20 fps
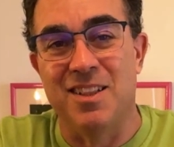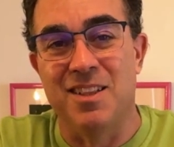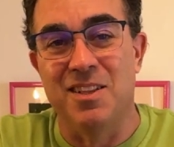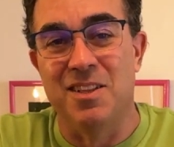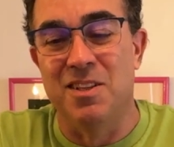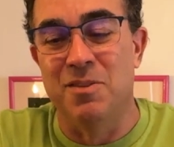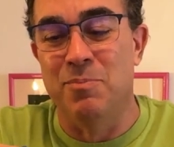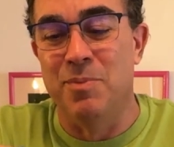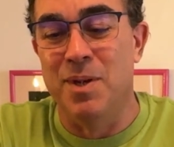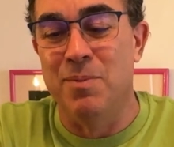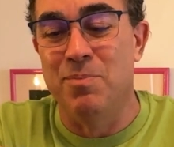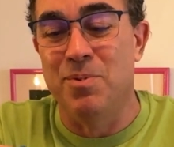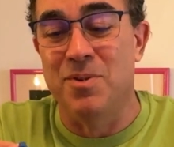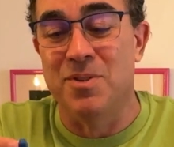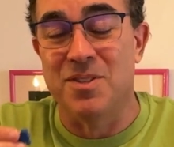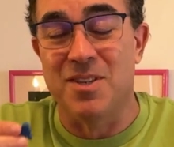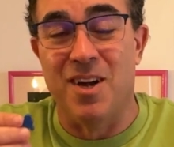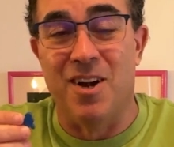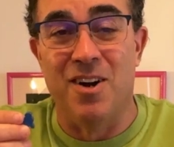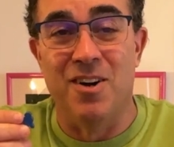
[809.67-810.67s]
The
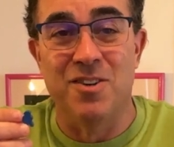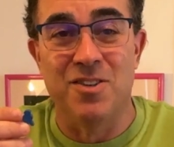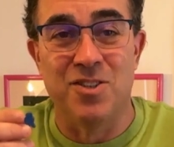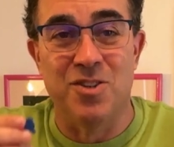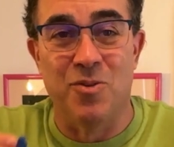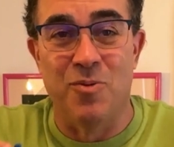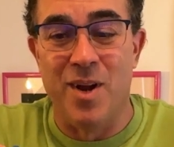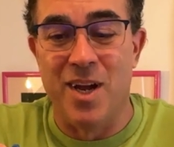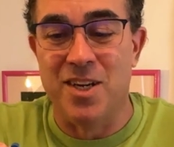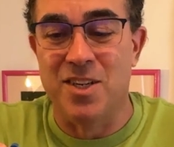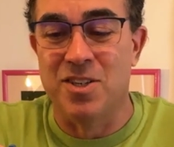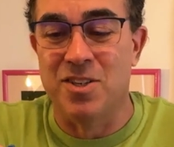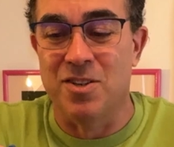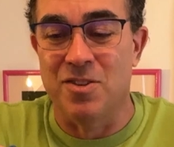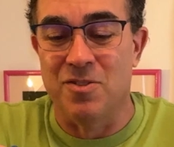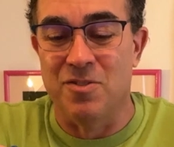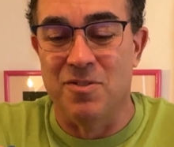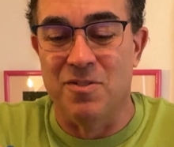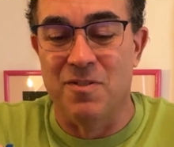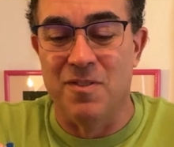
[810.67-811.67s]
meeples are
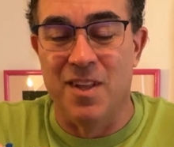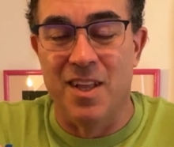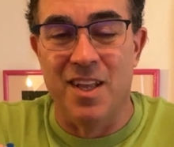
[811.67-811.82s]
directional,